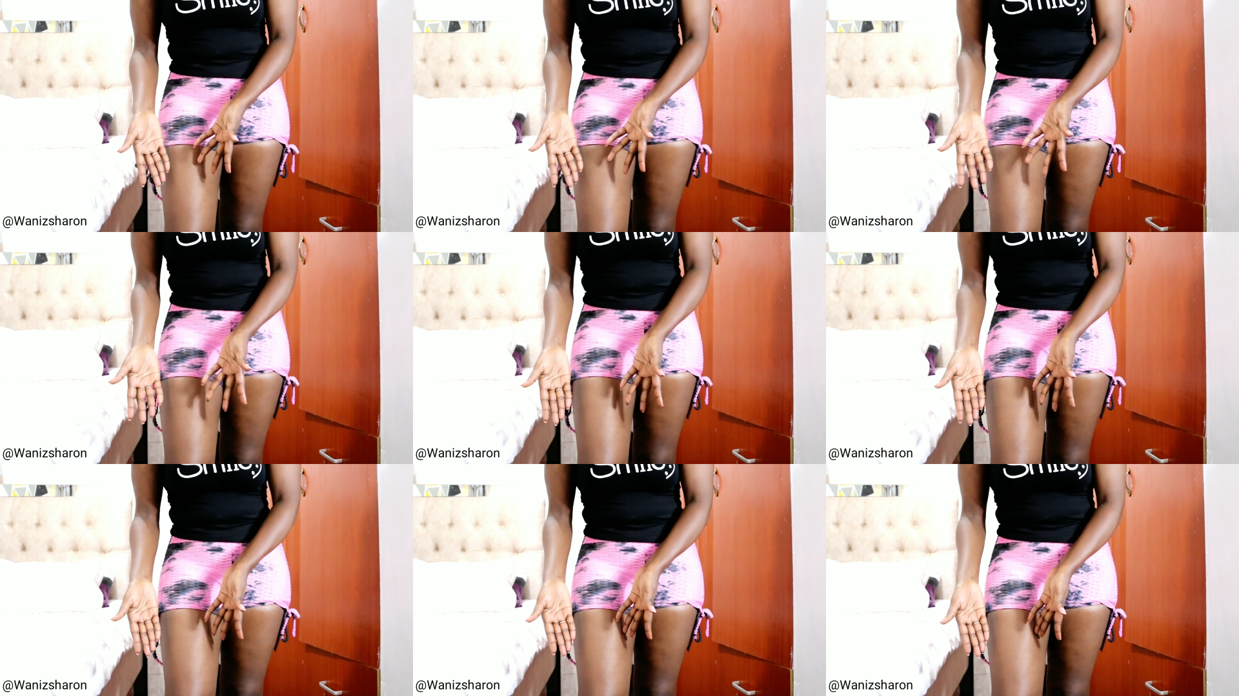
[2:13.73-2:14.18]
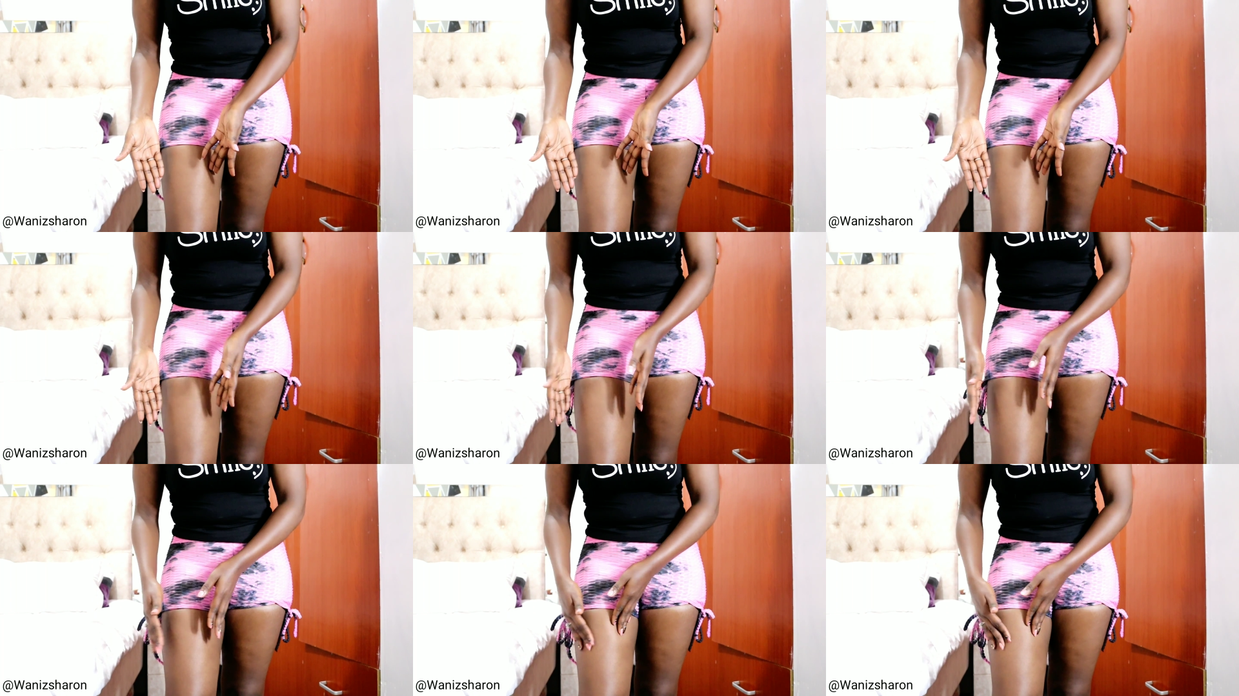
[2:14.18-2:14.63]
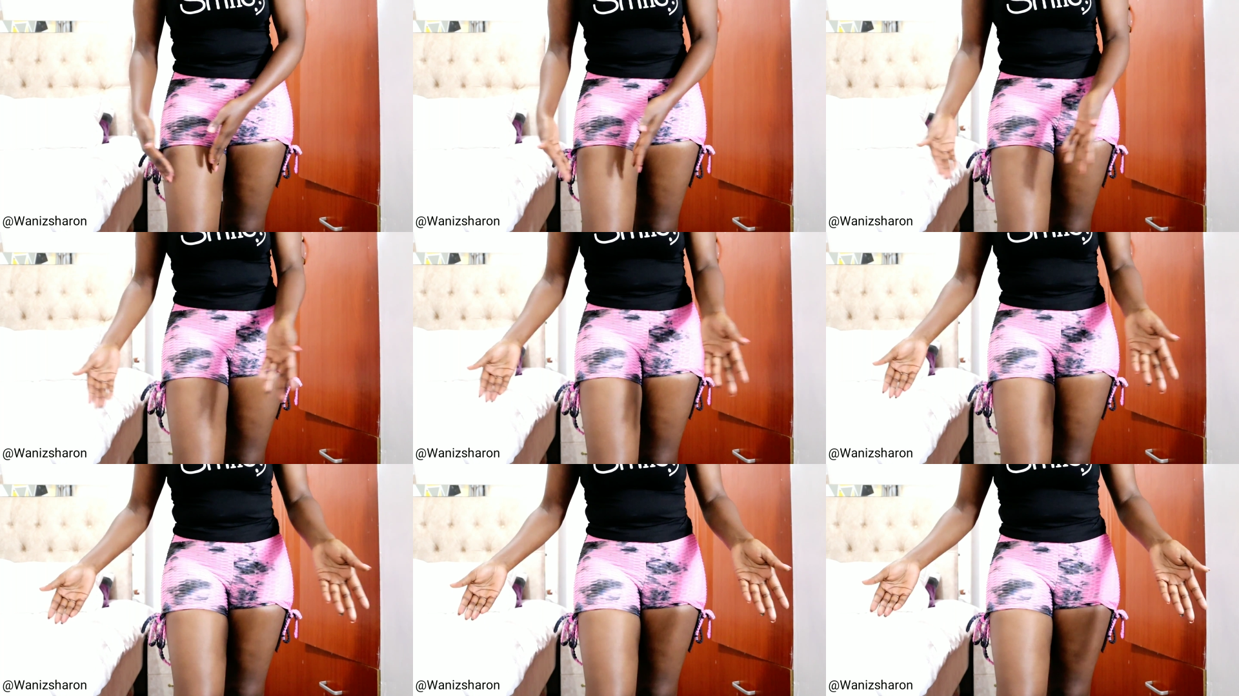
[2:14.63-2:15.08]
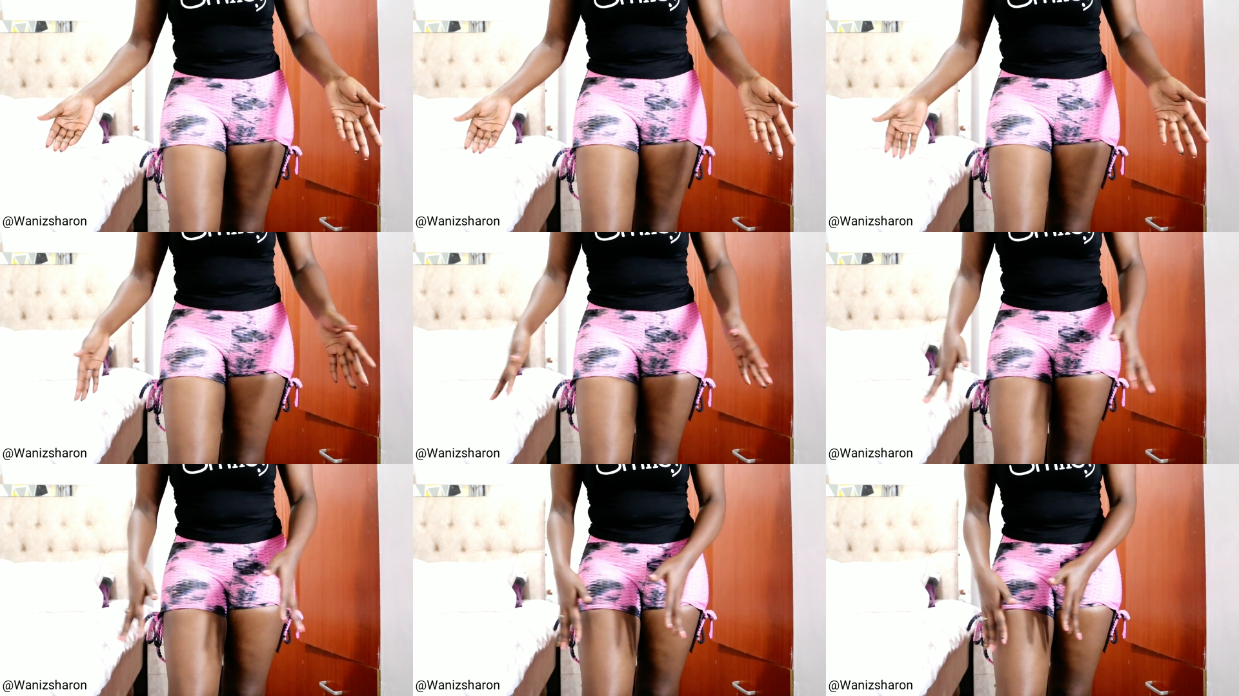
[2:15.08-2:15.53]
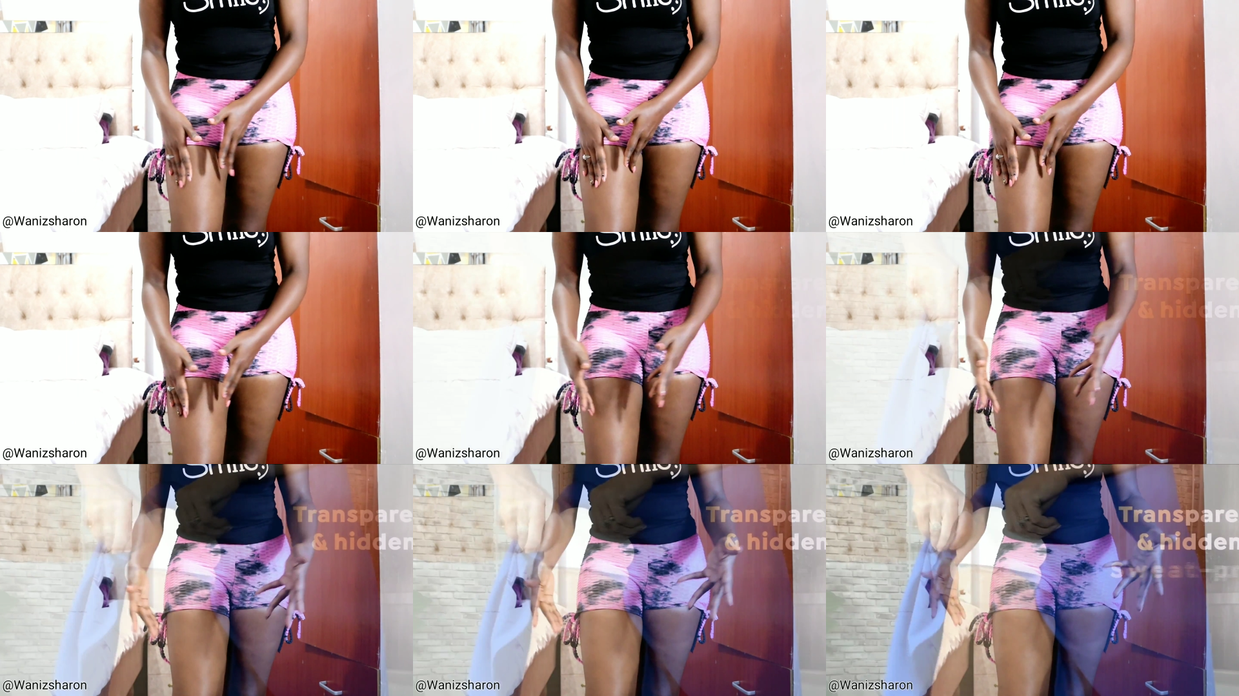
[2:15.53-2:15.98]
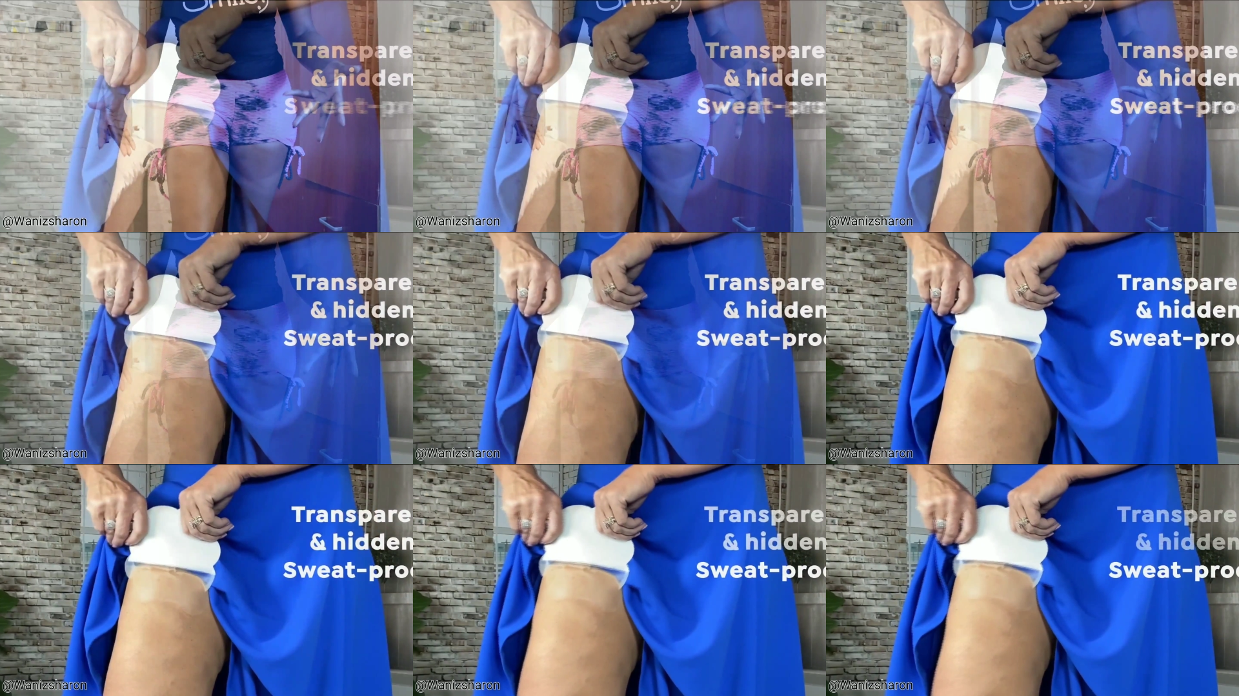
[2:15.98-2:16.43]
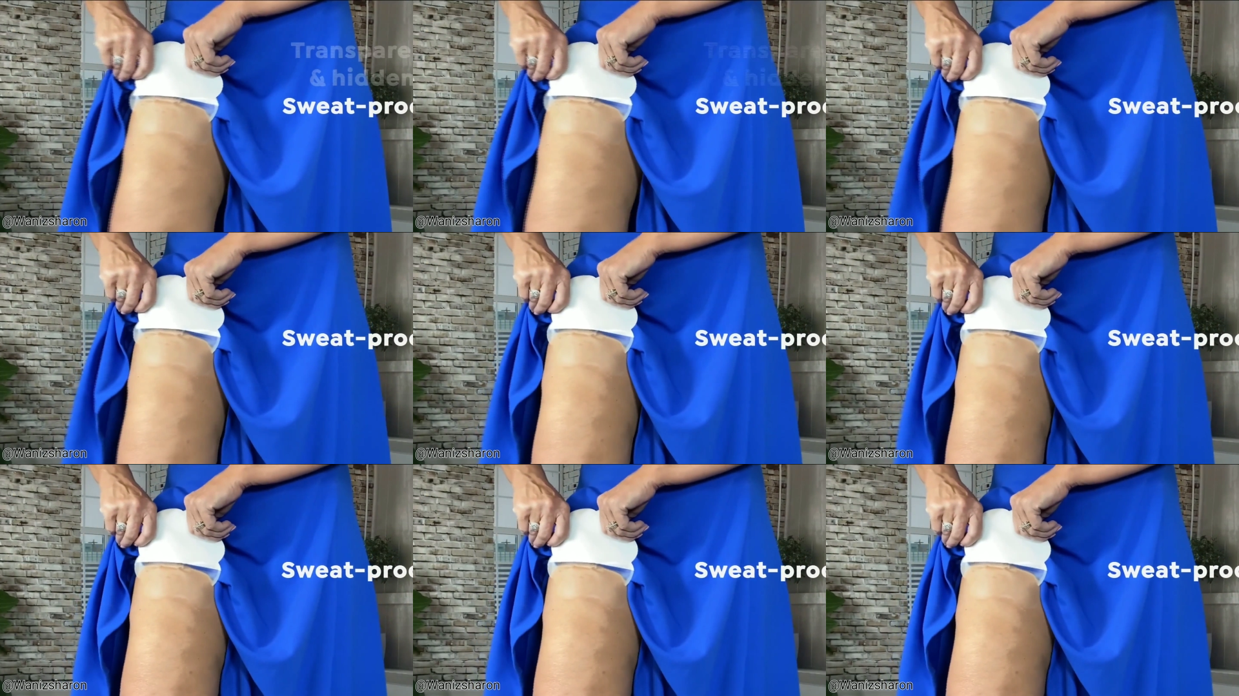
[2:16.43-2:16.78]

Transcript: [unreadable: no face in view]